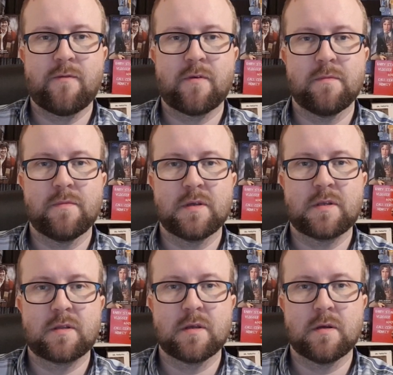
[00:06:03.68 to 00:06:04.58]
from the,
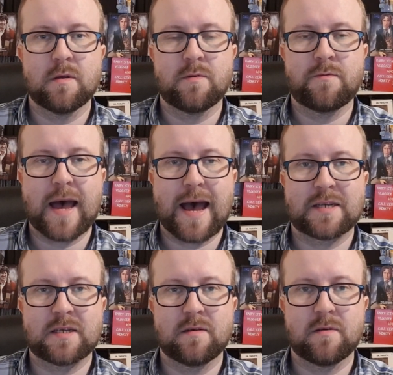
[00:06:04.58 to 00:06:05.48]
the
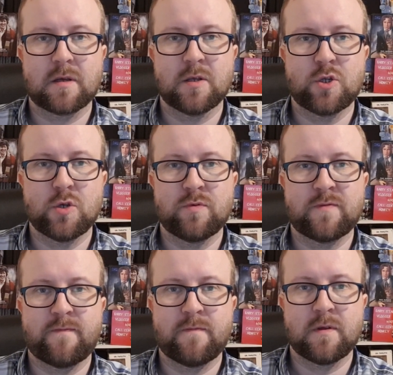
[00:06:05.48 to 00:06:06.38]
that because she
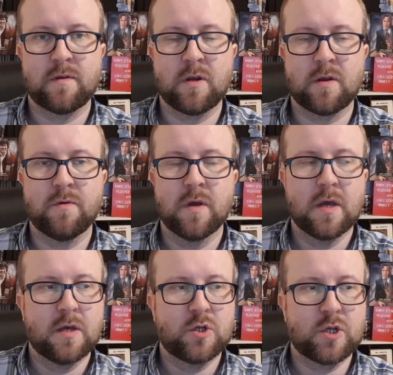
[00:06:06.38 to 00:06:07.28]
was you know
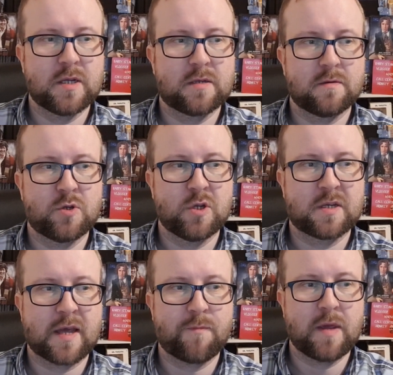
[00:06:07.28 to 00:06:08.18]
she is she
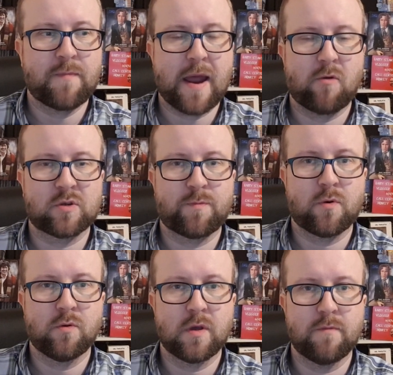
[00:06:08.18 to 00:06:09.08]
is can be perils
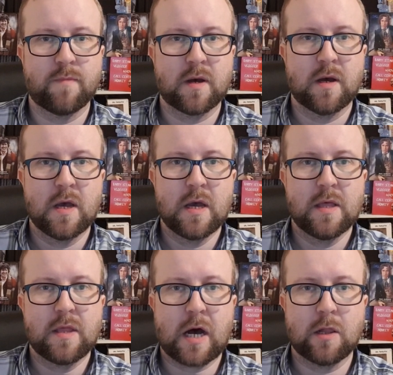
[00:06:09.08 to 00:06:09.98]
appalling but
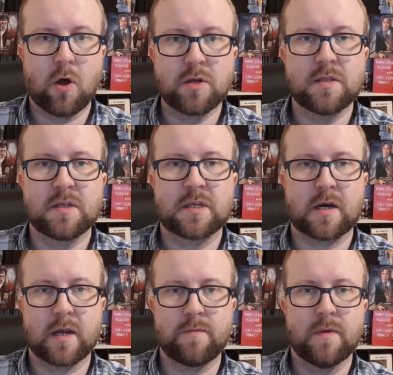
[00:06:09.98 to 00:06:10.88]
a lot of the
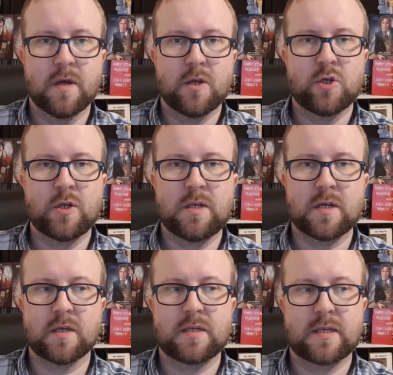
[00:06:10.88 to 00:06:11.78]
time she
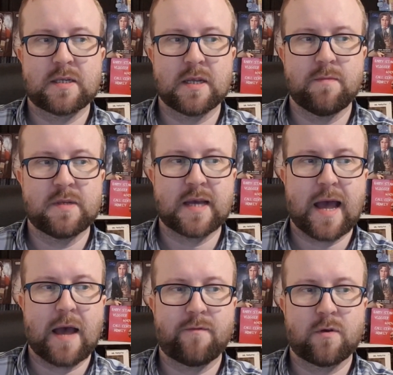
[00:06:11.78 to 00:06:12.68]
does seem to
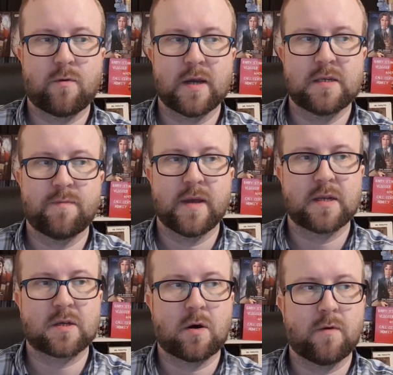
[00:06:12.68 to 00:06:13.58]
have quite a
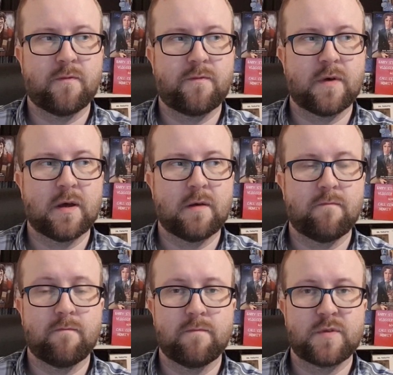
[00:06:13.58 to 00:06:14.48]
bit of
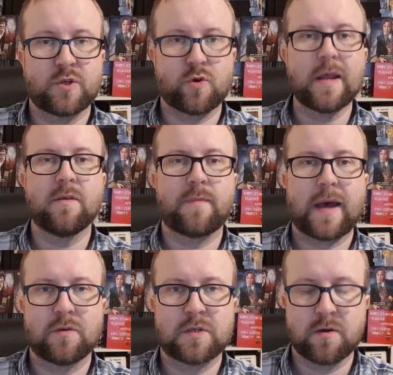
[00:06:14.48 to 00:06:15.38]
um, strength
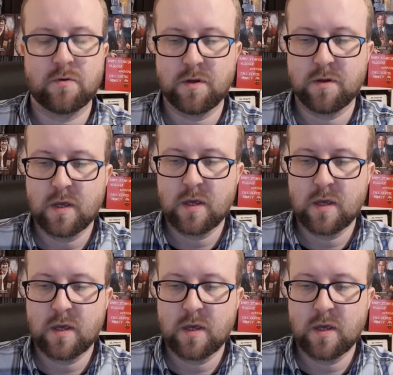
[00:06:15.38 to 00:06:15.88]
about her and